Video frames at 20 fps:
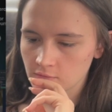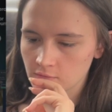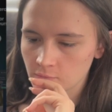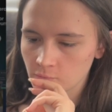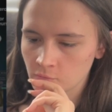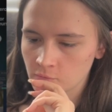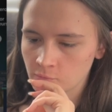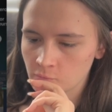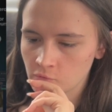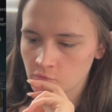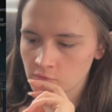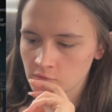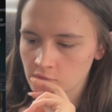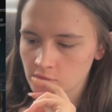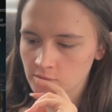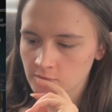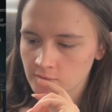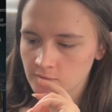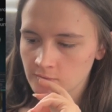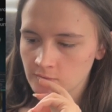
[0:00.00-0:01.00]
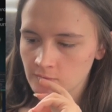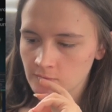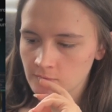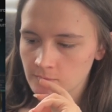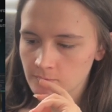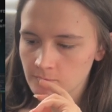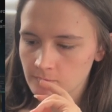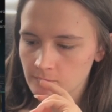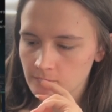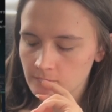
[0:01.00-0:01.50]
One more, let's see.
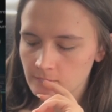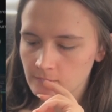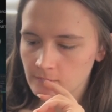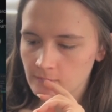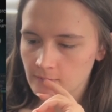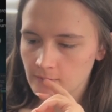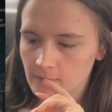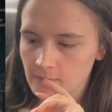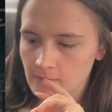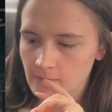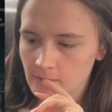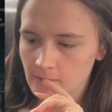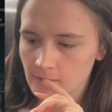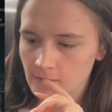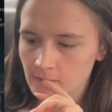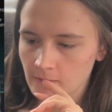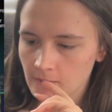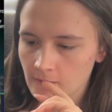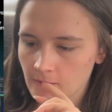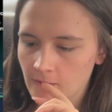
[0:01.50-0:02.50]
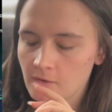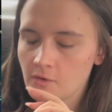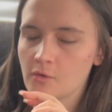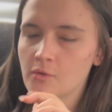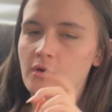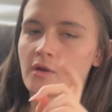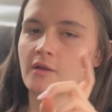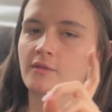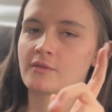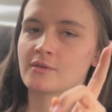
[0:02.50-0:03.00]
Oh,
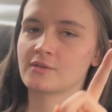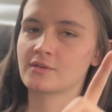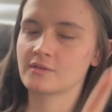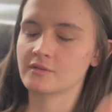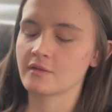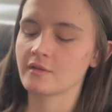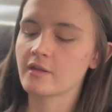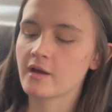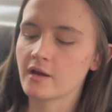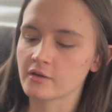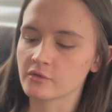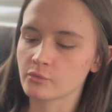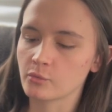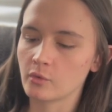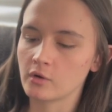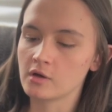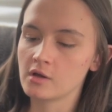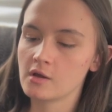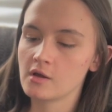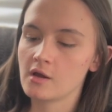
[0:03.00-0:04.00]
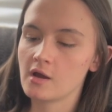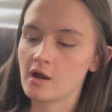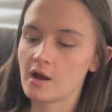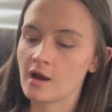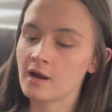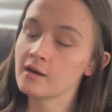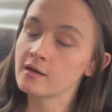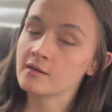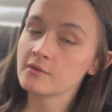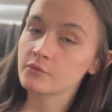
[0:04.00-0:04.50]
okay, this is the last one. I
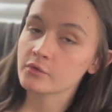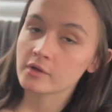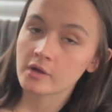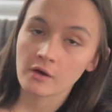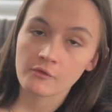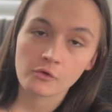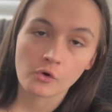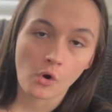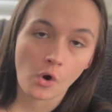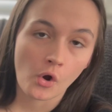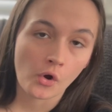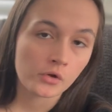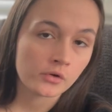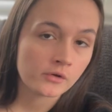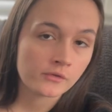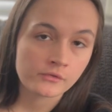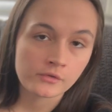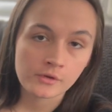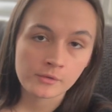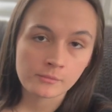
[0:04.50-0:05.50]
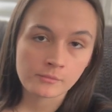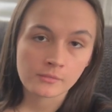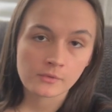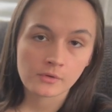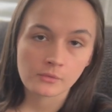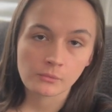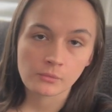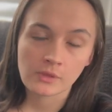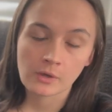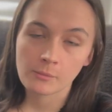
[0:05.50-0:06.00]
didn't even cover all of them.
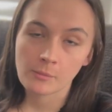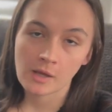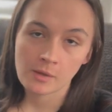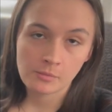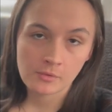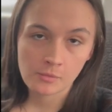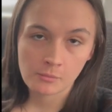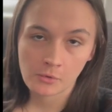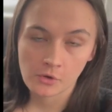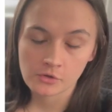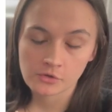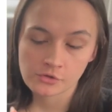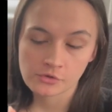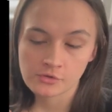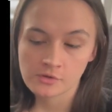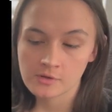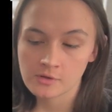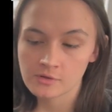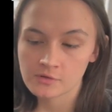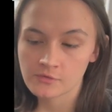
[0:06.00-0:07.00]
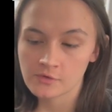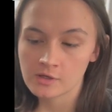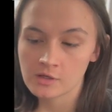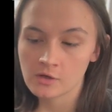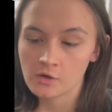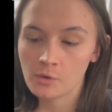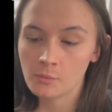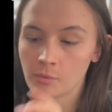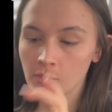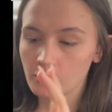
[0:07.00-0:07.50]
There might be a part two to this
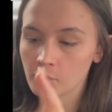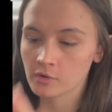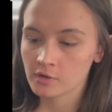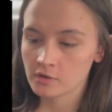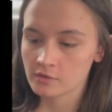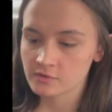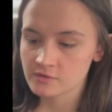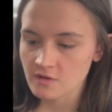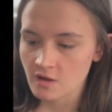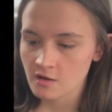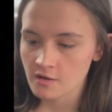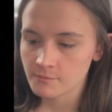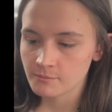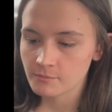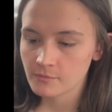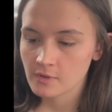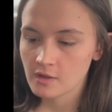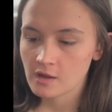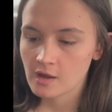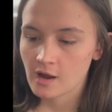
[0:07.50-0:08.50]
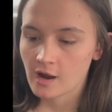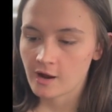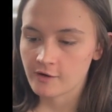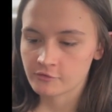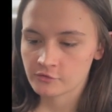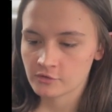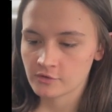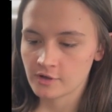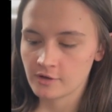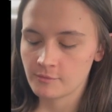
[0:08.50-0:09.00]
video, but we're gonna stop
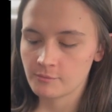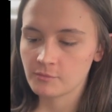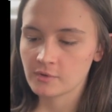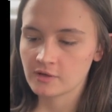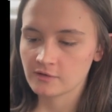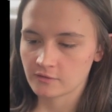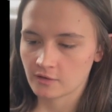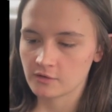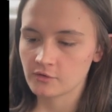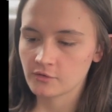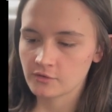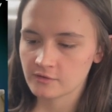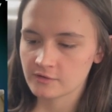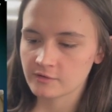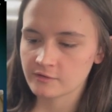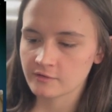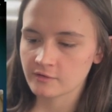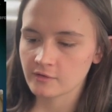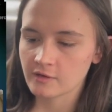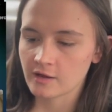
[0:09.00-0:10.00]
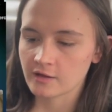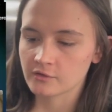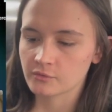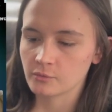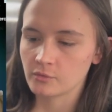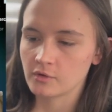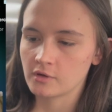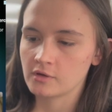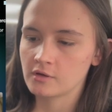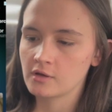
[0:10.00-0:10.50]
after him because I know this is the last
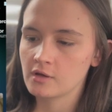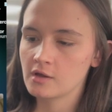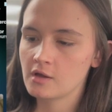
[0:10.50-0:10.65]
one.